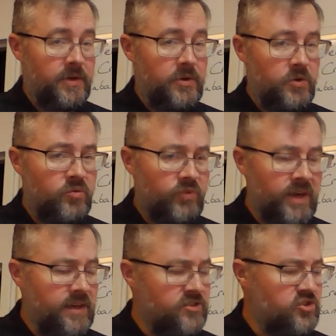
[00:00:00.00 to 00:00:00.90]
who
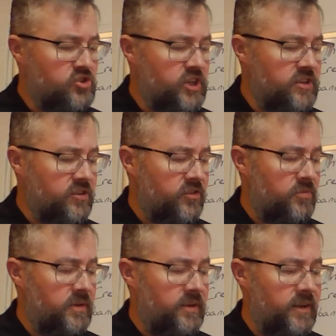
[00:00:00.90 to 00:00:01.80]
raised Jesus
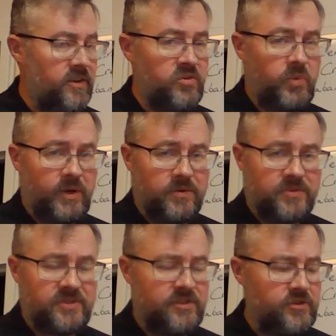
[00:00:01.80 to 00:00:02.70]
from the dead
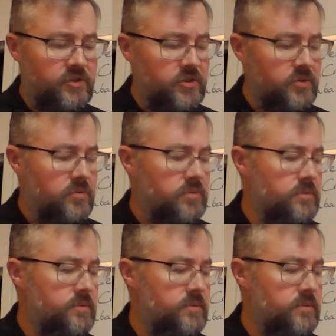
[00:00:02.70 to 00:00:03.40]
dwells in you,